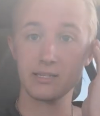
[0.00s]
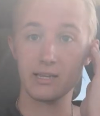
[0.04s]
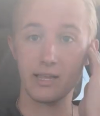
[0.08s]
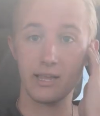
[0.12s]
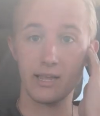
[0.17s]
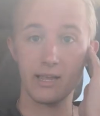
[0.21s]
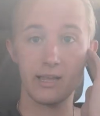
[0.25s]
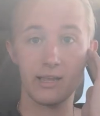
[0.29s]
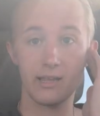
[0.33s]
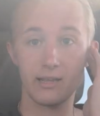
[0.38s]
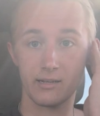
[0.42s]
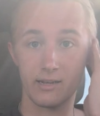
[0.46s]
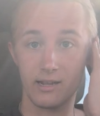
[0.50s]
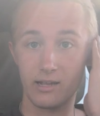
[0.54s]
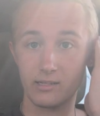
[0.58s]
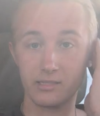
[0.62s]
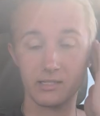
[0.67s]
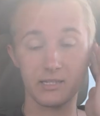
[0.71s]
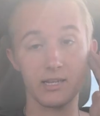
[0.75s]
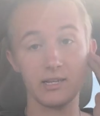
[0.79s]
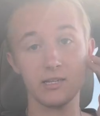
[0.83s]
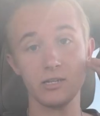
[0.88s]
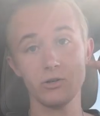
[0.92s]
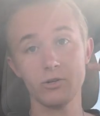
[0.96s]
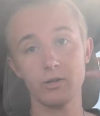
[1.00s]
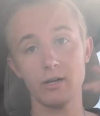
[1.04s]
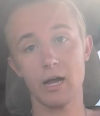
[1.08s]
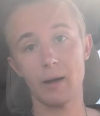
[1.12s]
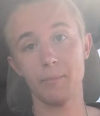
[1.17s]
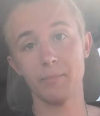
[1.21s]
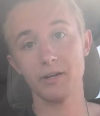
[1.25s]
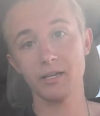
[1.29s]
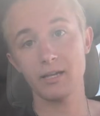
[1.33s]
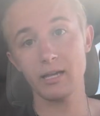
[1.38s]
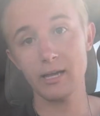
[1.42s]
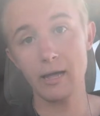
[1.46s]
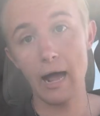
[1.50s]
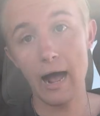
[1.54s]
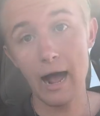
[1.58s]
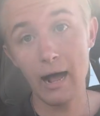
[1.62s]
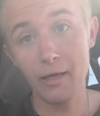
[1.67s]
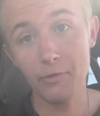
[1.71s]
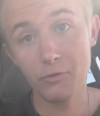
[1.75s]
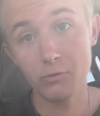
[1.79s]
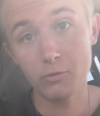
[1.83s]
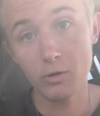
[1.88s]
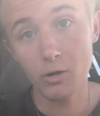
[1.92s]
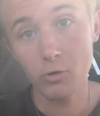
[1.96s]
And yeah, let's get into it. I'm gonna get
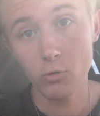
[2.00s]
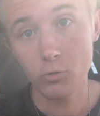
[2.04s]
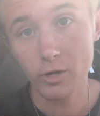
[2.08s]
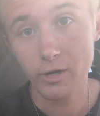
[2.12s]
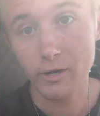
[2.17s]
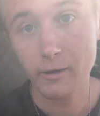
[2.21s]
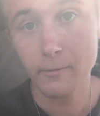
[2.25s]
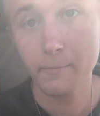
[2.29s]
on the road.